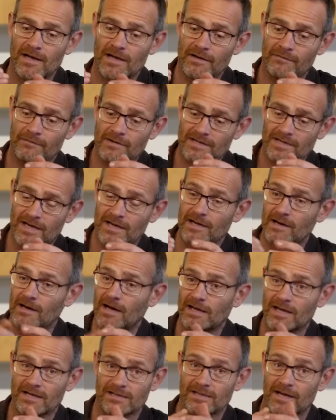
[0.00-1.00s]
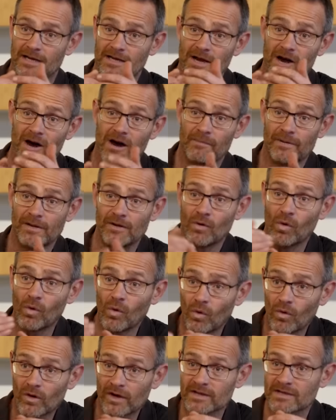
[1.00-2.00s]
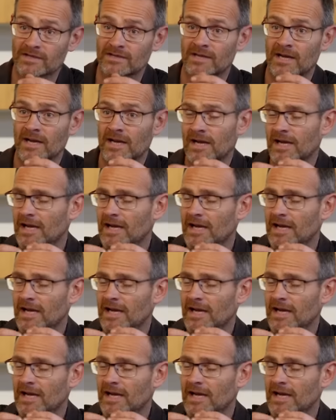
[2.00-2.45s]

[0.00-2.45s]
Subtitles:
if we take, let's say, a carp in August,